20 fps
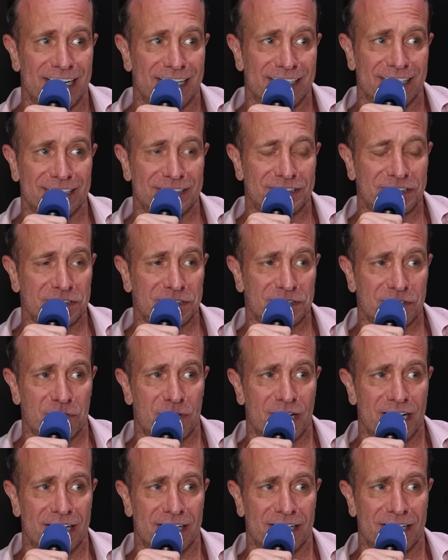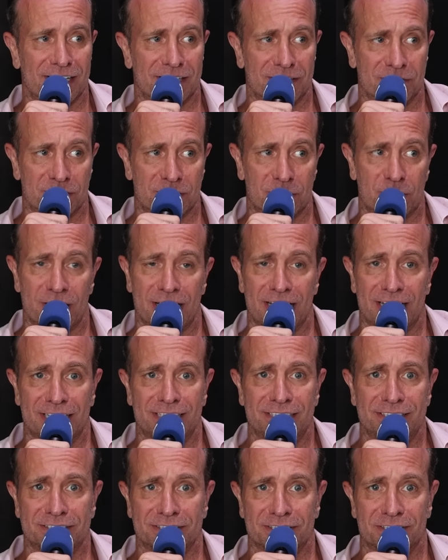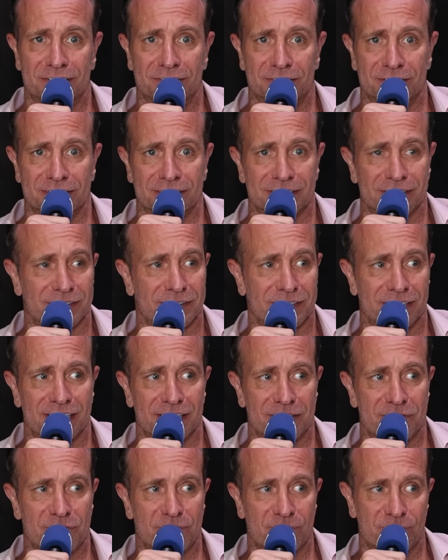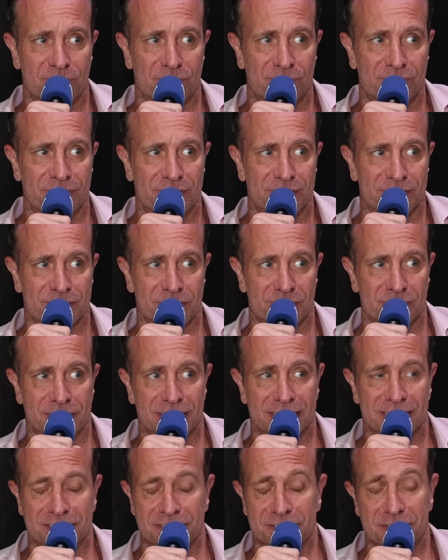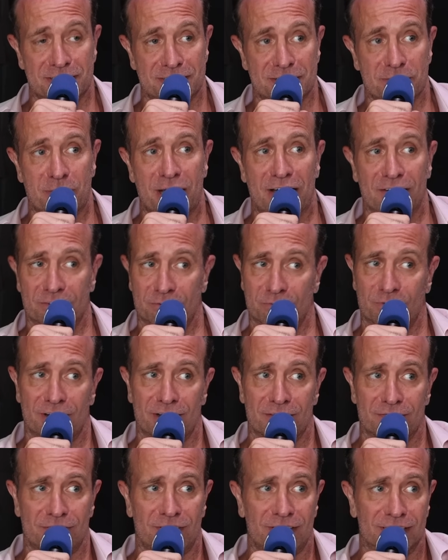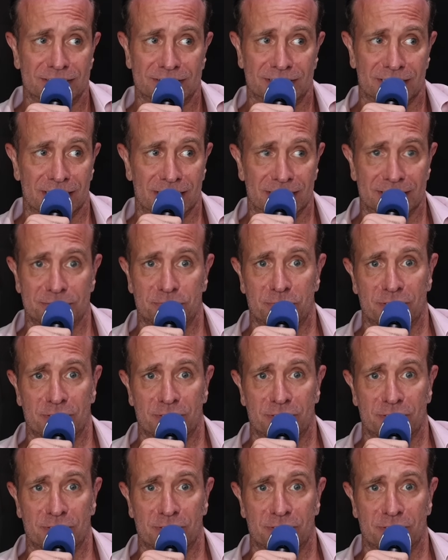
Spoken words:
that's just the way it is, and so it's about the right fights, I guess.